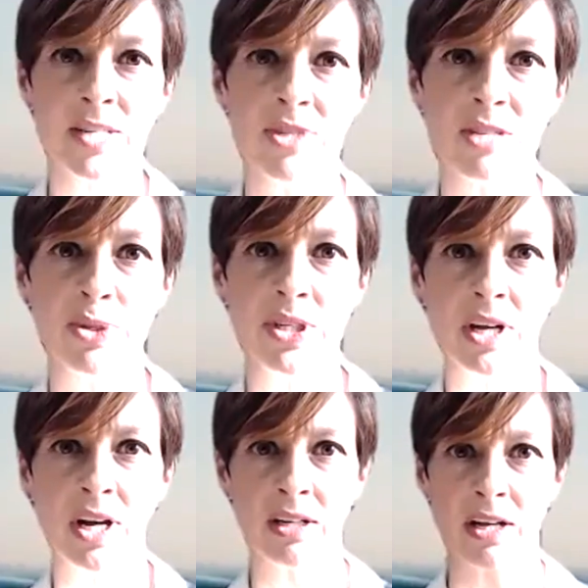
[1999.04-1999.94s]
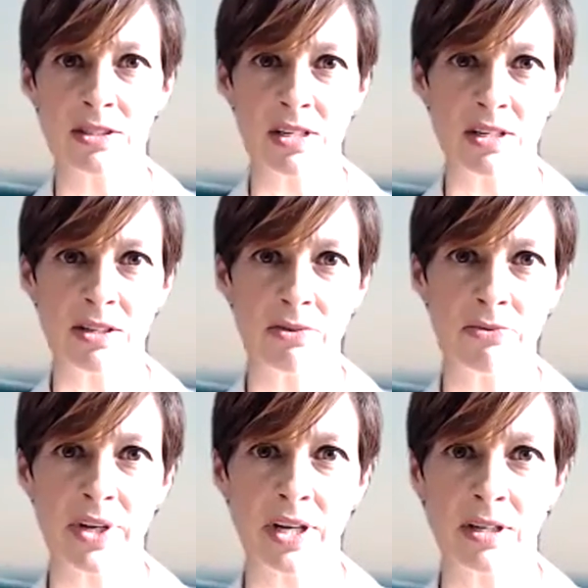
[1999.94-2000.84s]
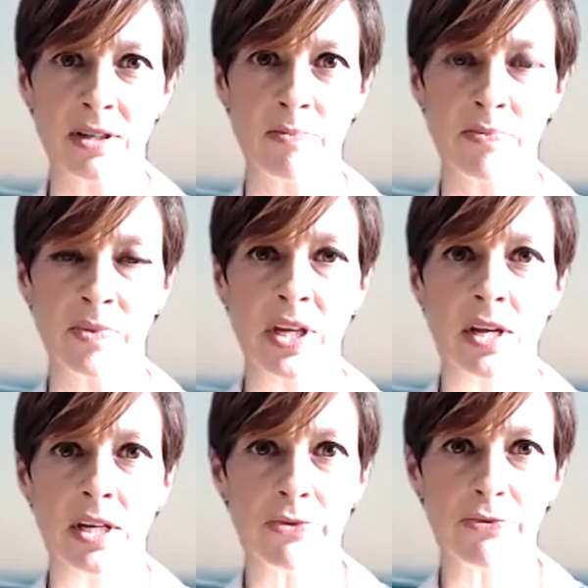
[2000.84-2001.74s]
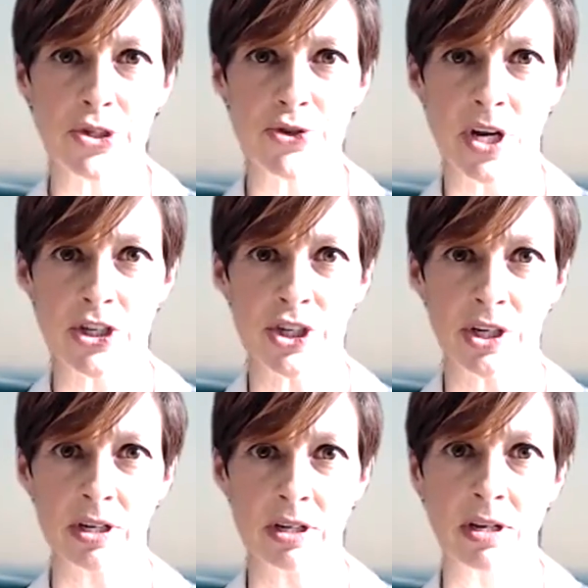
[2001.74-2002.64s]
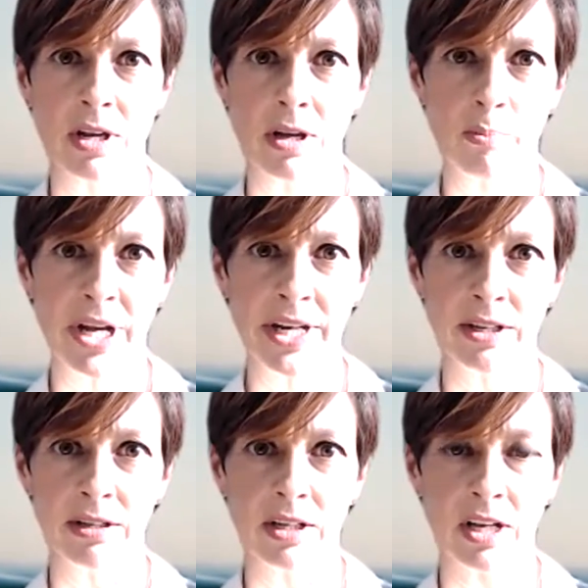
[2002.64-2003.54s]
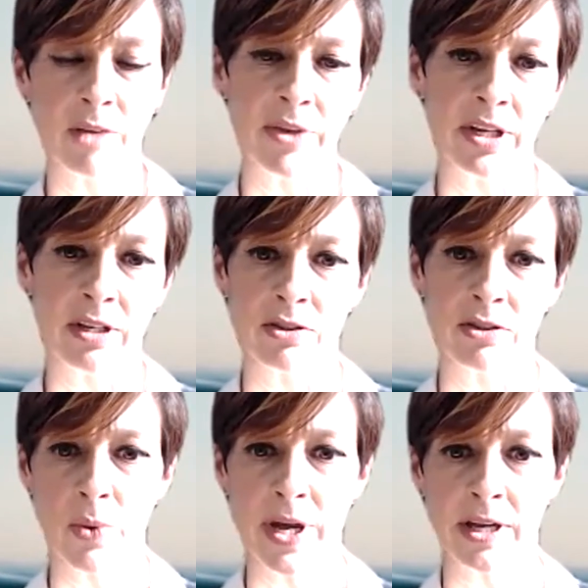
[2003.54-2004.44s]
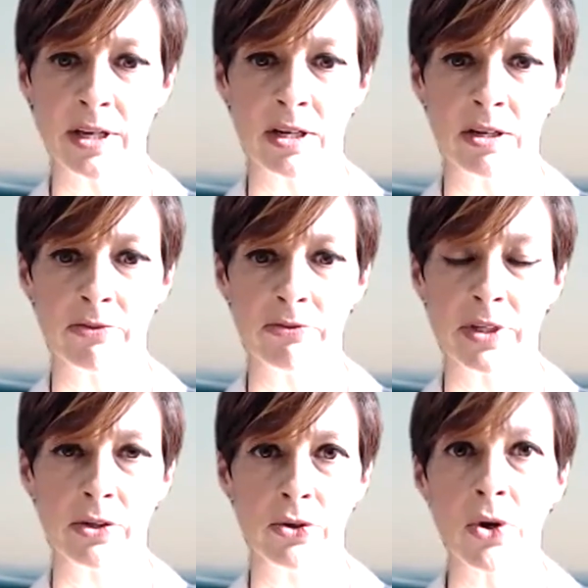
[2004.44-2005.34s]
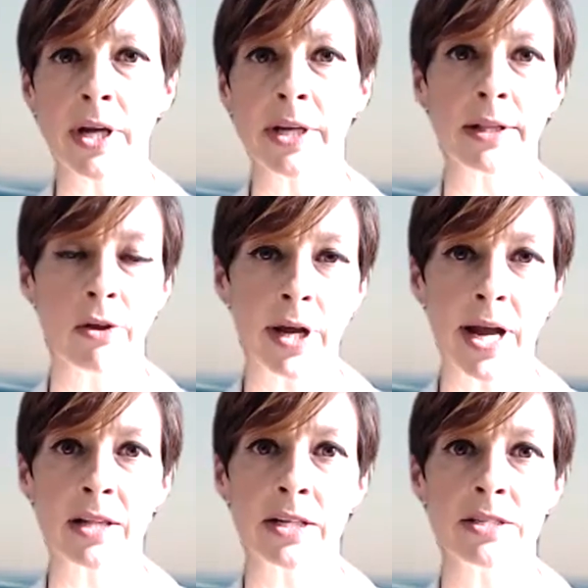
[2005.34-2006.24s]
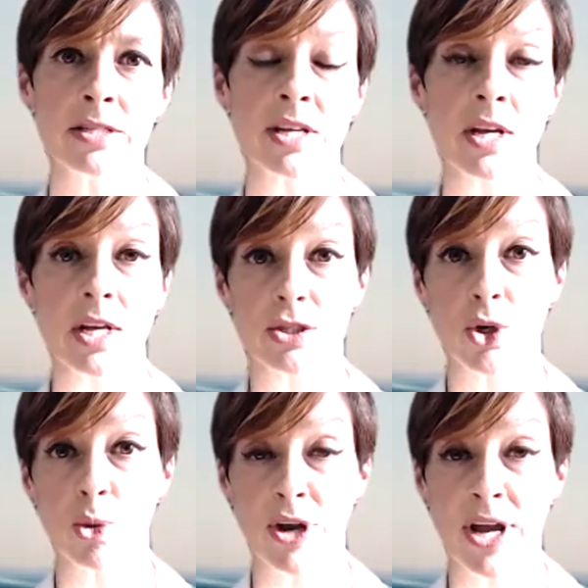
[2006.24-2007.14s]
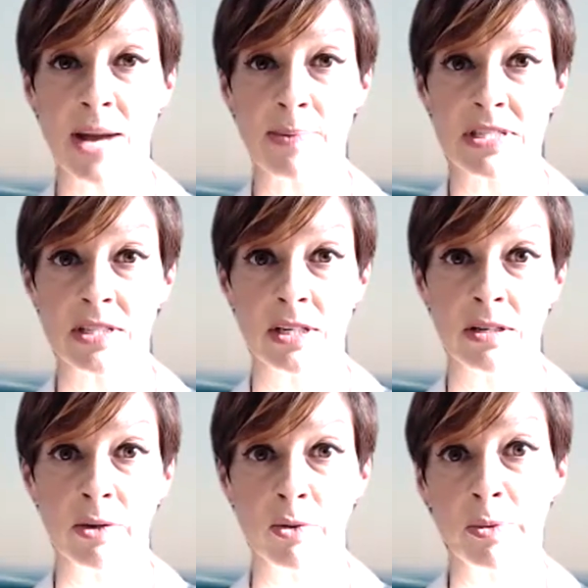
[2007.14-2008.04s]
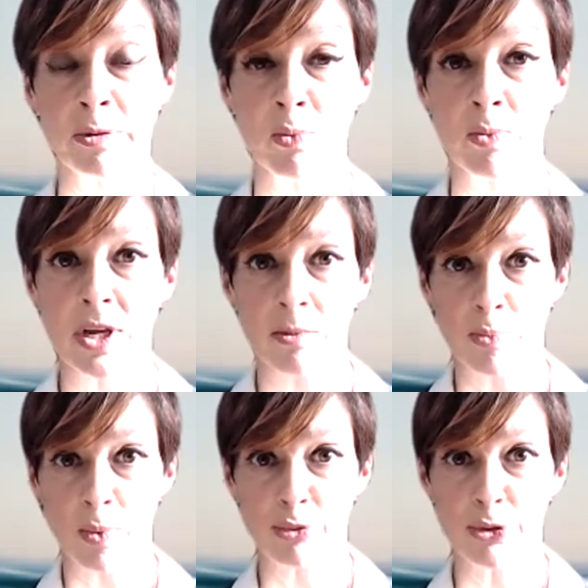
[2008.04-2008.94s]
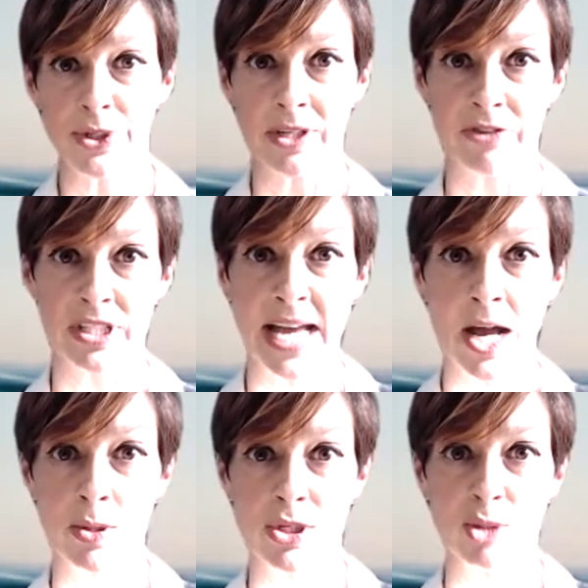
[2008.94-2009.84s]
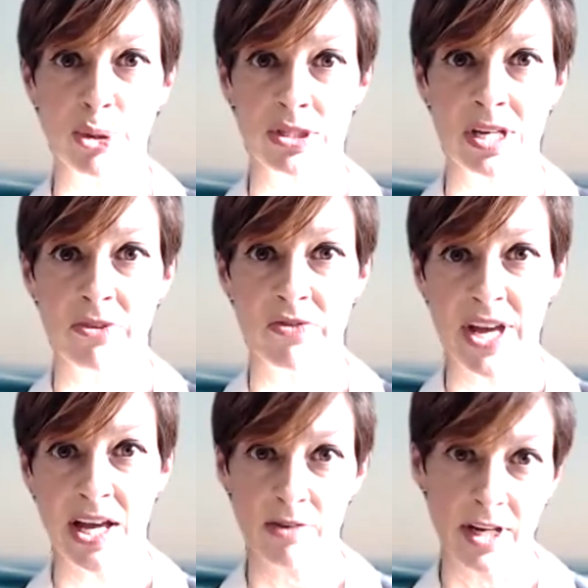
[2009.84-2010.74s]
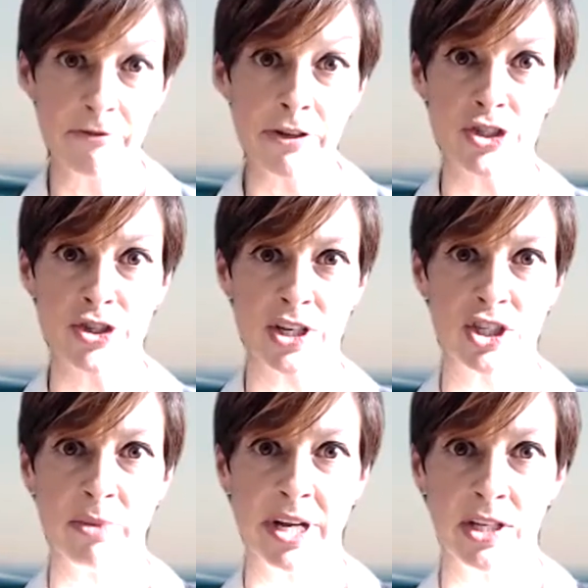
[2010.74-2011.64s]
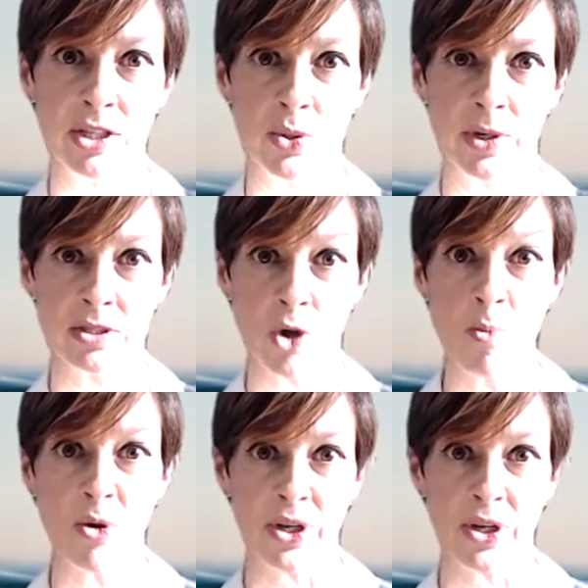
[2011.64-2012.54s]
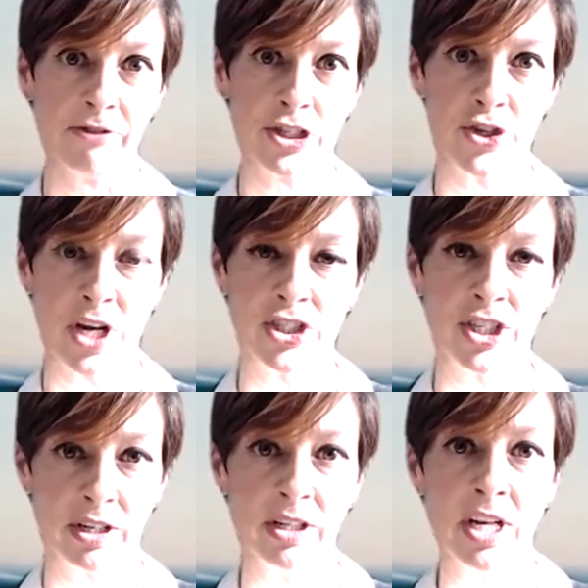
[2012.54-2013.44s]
to be a lot of infrastructure money coming the way of New York and Long Island. So perhaps it would be prudent of the towns to put some of that infrastructure money towards homeowner infrastructure,